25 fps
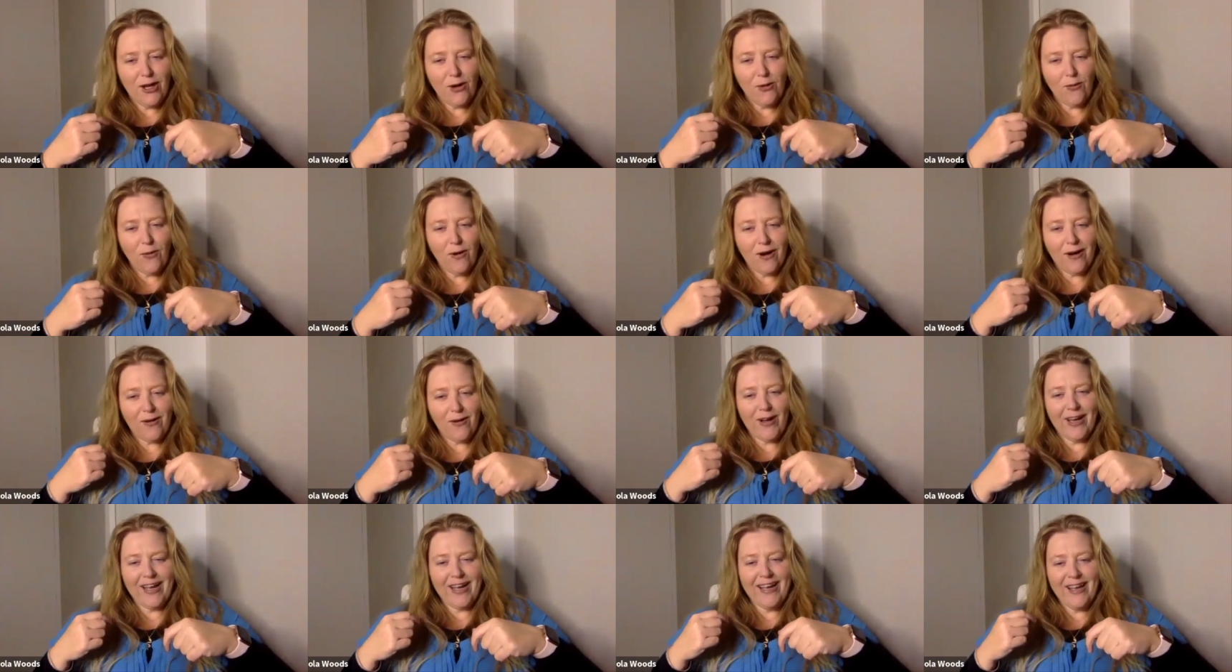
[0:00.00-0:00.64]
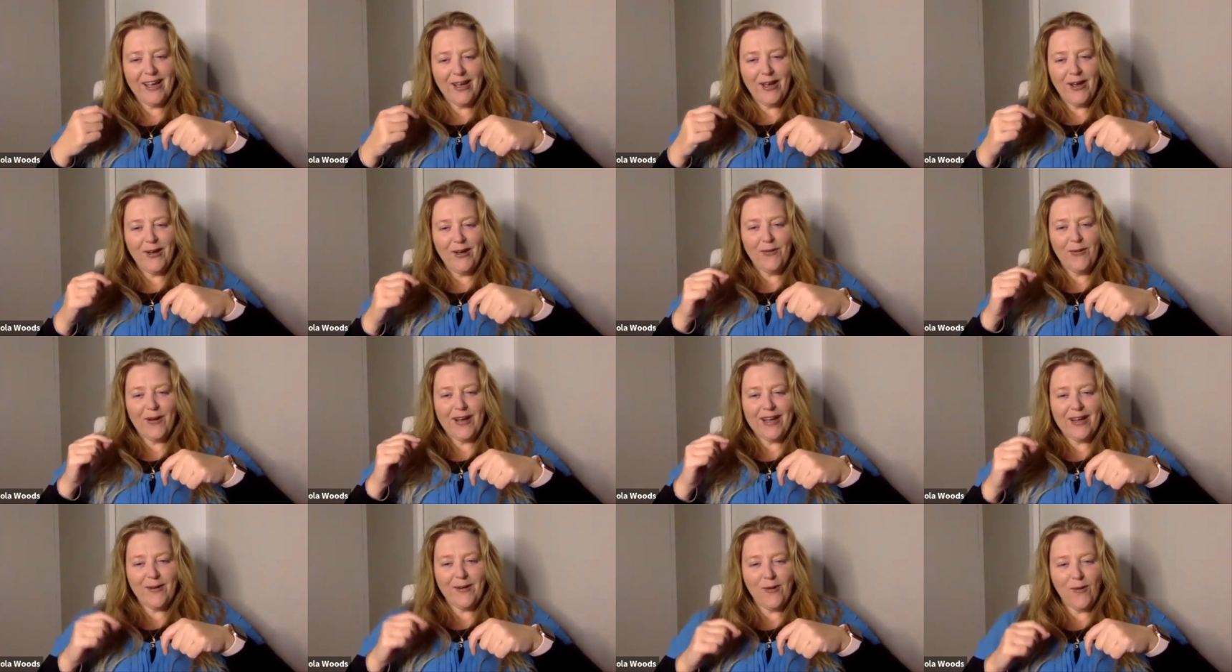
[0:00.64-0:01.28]
What
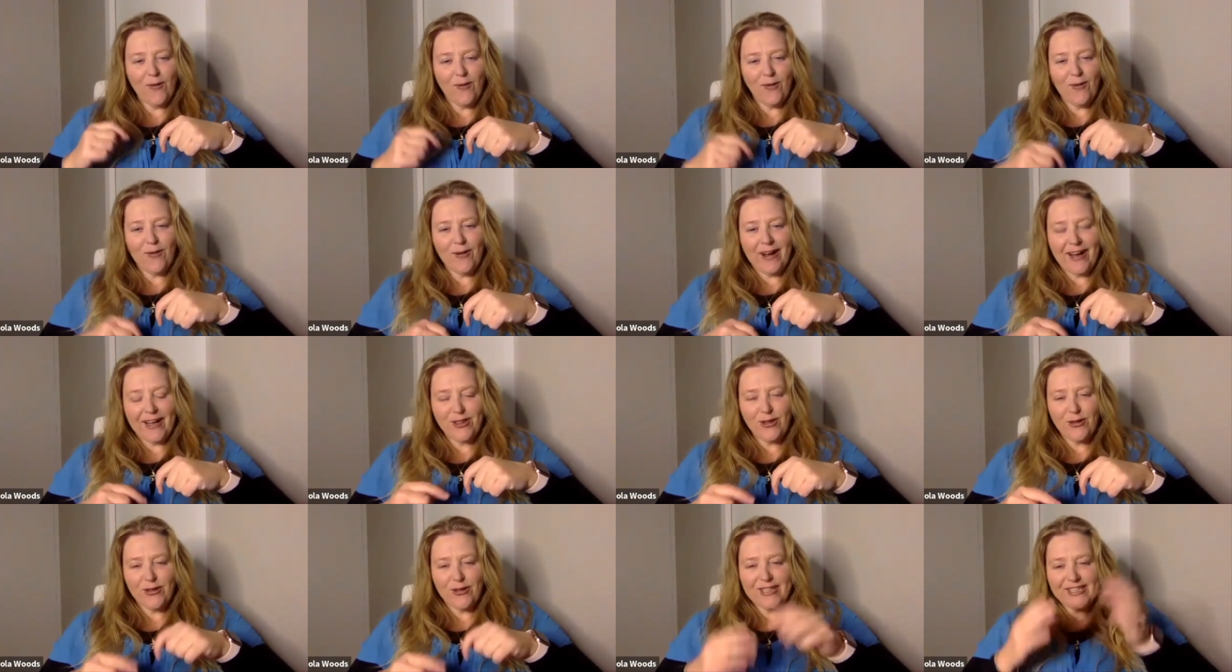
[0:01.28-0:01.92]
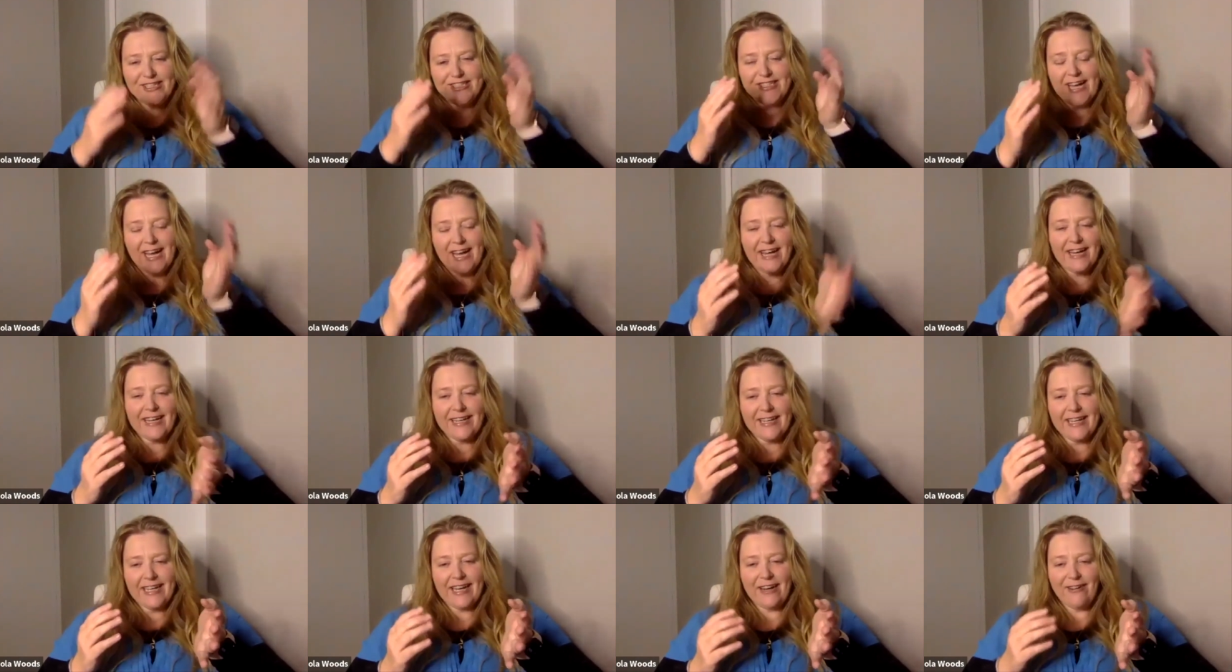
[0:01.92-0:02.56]
I thought it
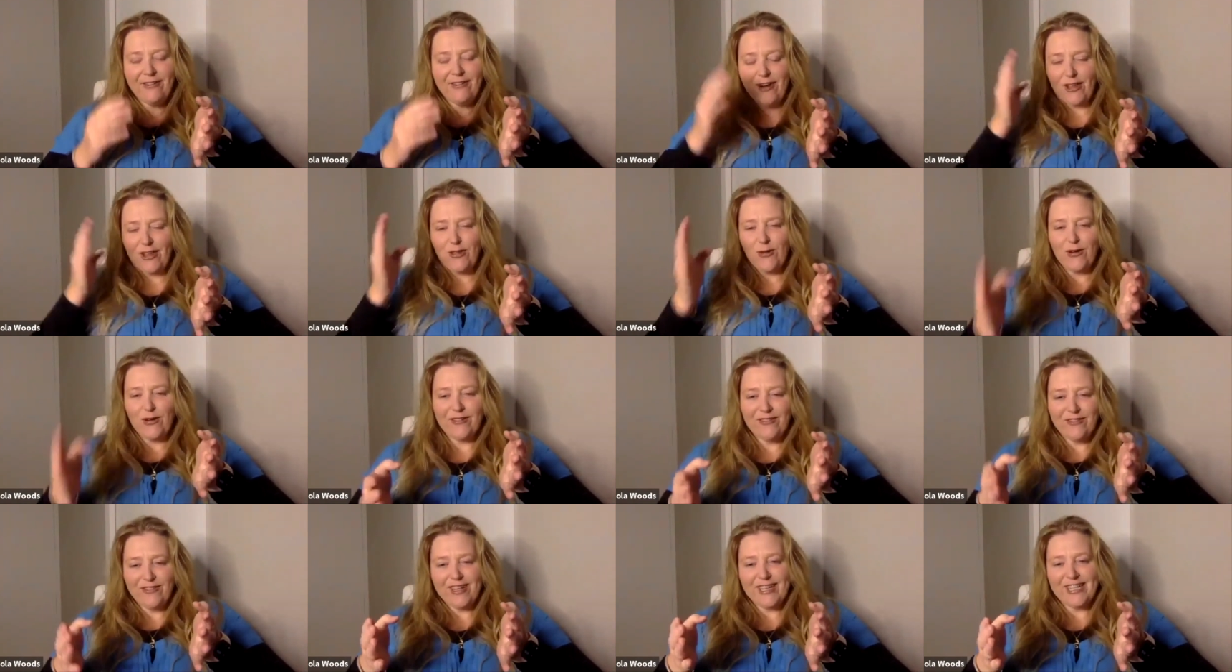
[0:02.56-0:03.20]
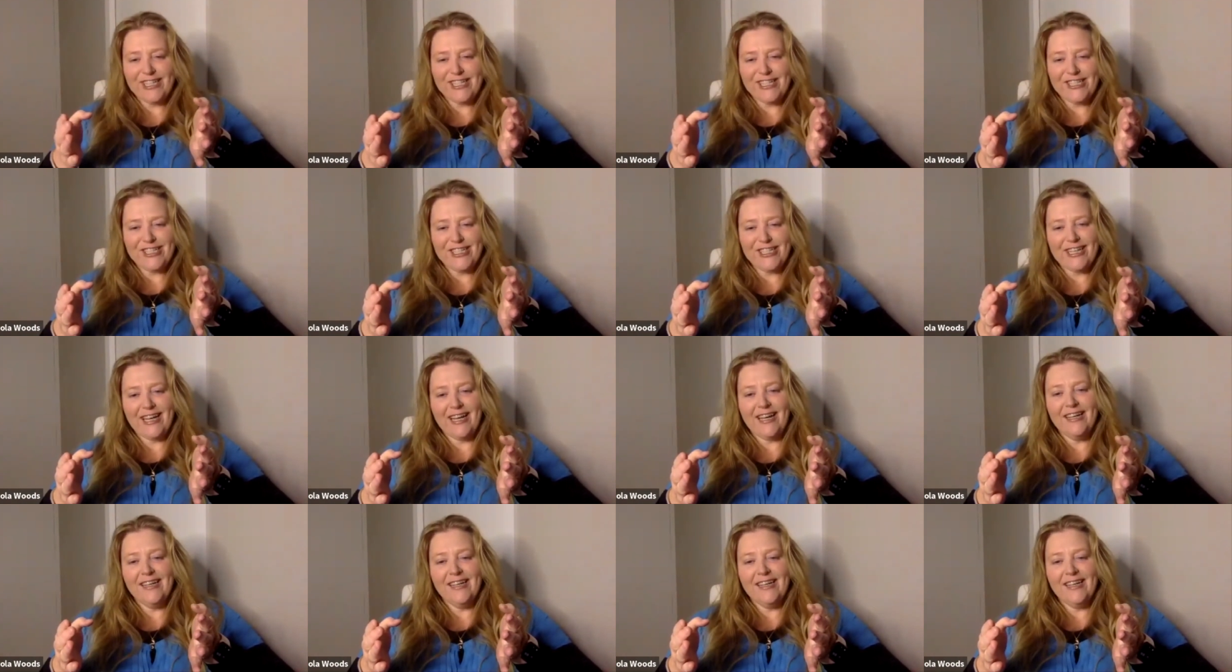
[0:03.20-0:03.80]
started here and I thought it finished here.